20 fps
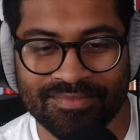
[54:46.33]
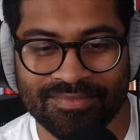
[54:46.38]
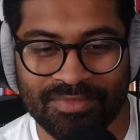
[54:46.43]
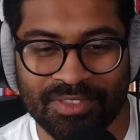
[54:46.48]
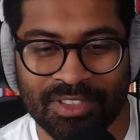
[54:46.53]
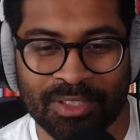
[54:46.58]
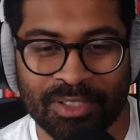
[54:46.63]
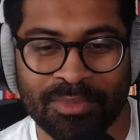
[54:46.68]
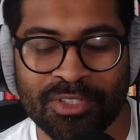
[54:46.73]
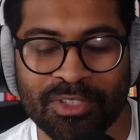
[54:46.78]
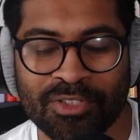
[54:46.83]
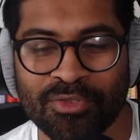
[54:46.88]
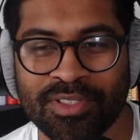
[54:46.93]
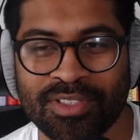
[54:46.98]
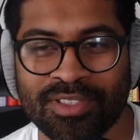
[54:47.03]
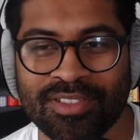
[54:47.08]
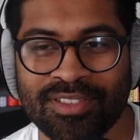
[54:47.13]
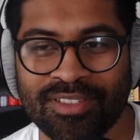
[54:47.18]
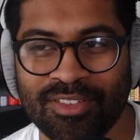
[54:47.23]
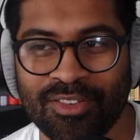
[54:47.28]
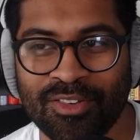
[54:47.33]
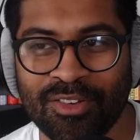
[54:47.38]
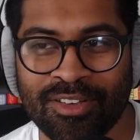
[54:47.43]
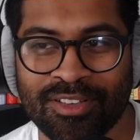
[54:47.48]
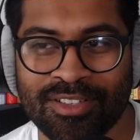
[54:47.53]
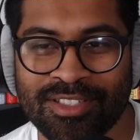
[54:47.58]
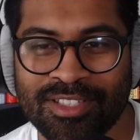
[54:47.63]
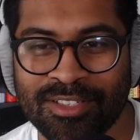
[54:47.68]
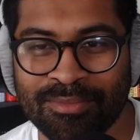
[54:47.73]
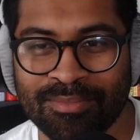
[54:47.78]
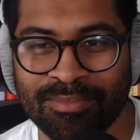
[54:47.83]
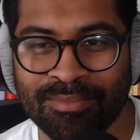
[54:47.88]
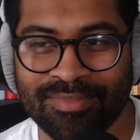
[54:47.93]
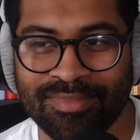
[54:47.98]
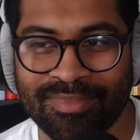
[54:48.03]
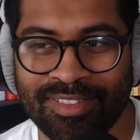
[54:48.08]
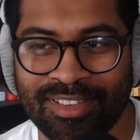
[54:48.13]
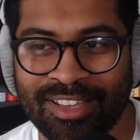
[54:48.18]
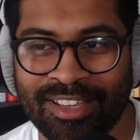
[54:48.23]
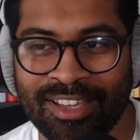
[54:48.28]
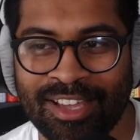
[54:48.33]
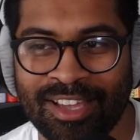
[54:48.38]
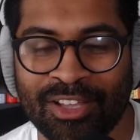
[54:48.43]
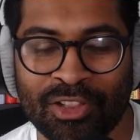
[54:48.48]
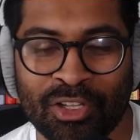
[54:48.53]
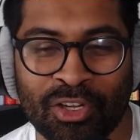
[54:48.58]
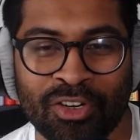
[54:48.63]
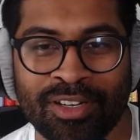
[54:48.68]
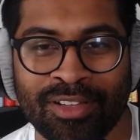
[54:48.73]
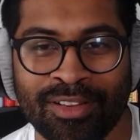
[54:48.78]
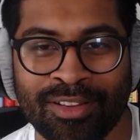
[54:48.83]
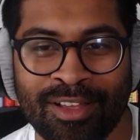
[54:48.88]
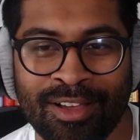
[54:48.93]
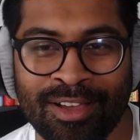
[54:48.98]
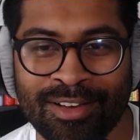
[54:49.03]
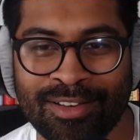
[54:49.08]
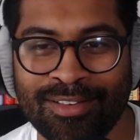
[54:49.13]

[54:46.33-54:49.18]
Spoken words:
Philip, this was awesome. I learned a lot.